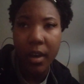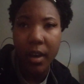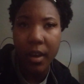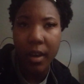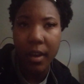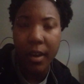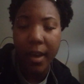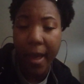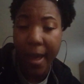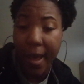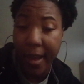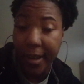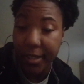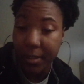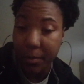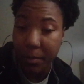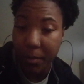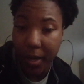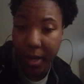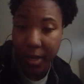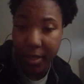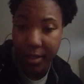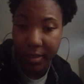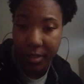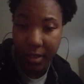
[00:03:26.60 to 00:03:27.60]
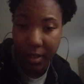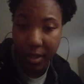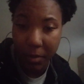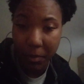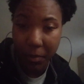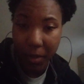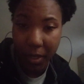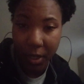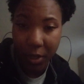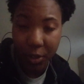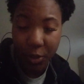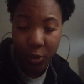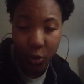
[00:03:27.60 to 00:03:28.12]
hazmat is going to
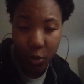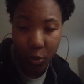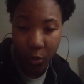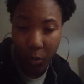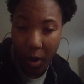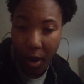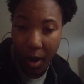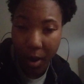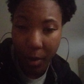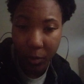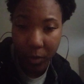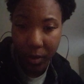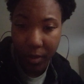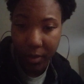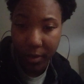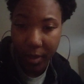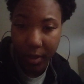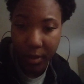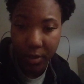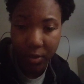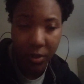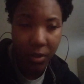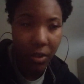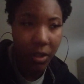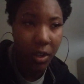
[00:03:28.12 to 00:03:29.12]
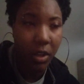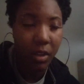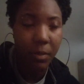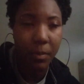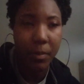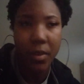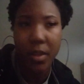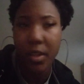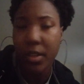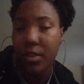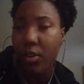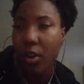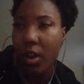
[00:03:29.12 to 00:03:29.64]
be intertwined with that, so they're going to
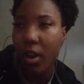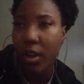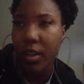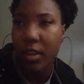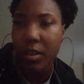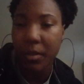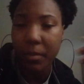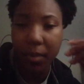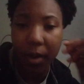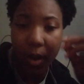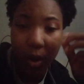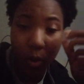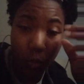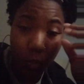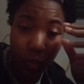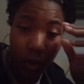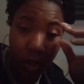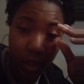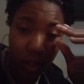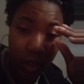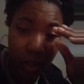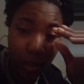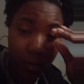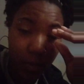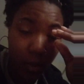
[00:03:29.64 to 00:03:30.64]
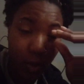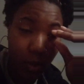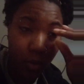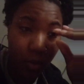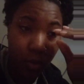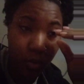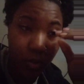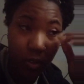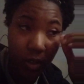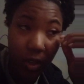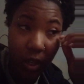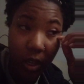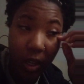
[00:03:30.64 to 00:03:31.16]
be talking about what
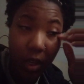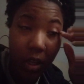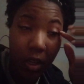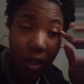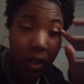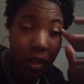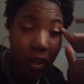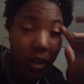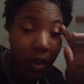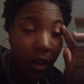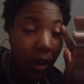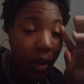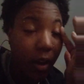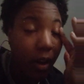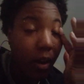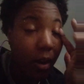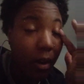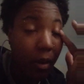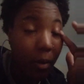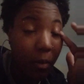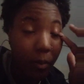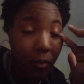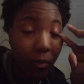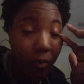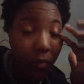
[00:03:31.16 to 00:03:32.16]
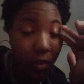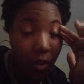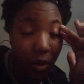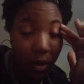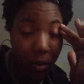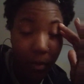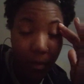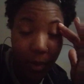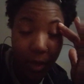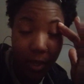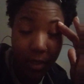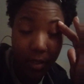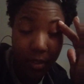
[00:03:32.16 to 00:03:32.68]
chemicals are
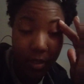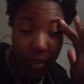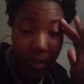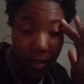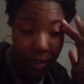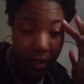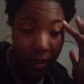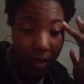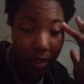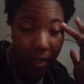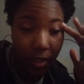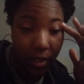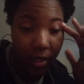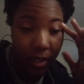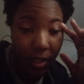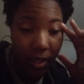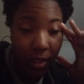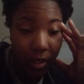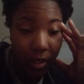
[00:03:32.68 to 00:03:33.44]
basically,